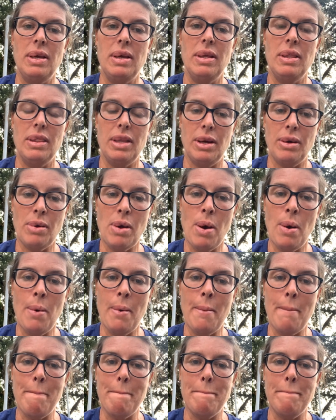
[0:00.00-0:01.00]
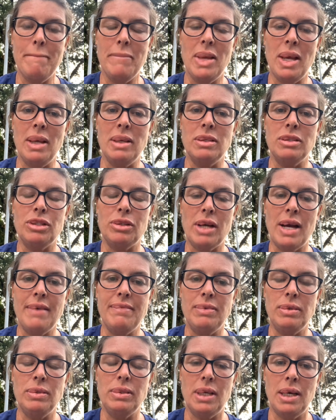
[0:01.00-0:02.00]
their home and
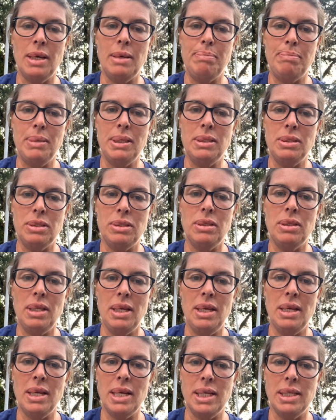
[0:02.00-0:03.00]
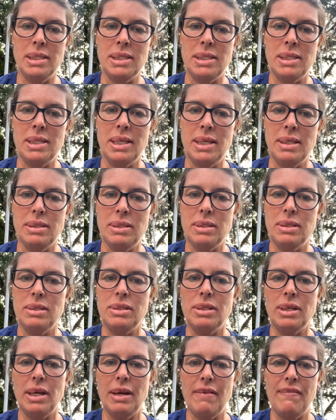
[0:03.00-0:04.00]
traveled up into the United States to
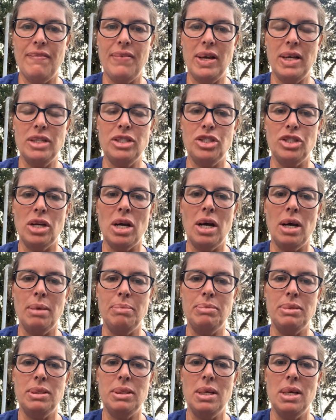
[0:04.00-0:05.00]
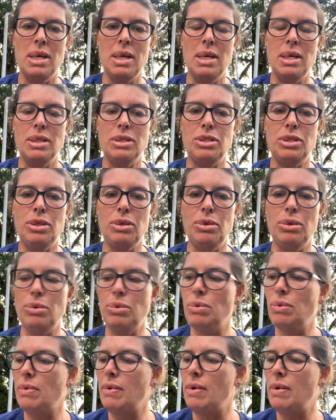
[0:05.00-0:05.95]
try to find jobs, to